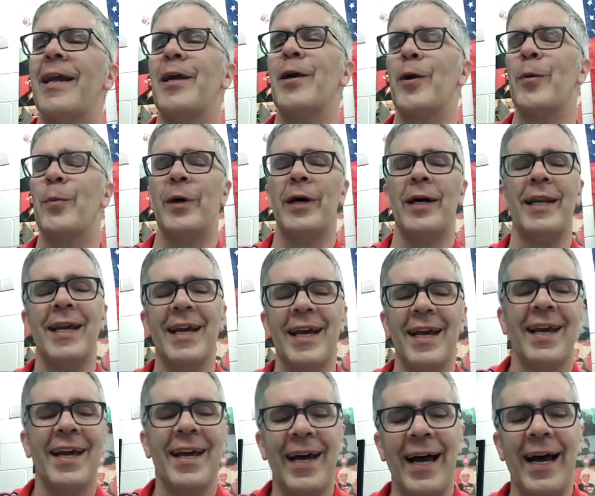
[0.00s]
here, but
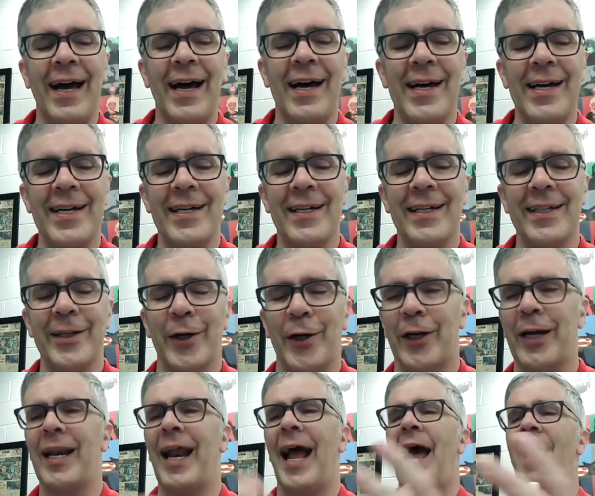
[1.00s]
uh, you're
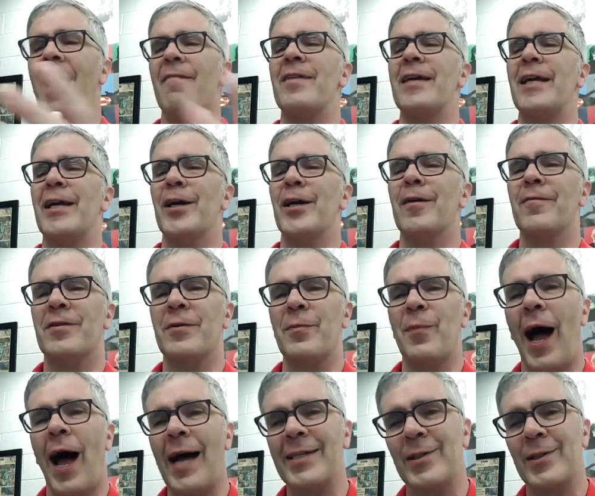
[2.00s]
going to have the year of
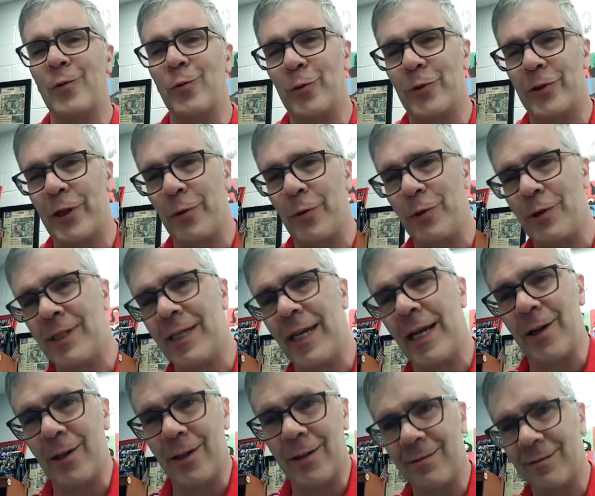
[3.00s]
some high school students
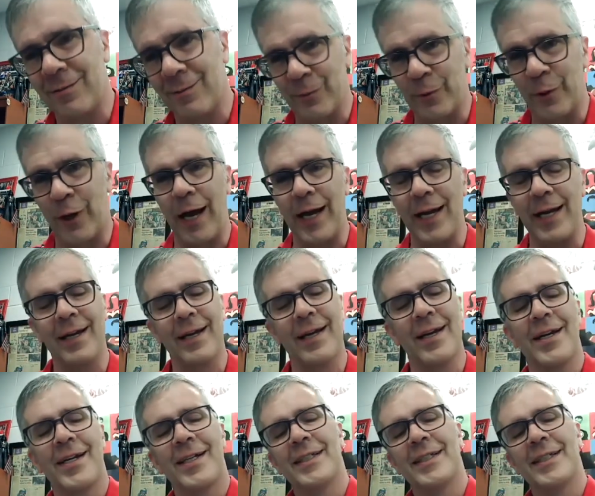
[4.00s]
here. Okay.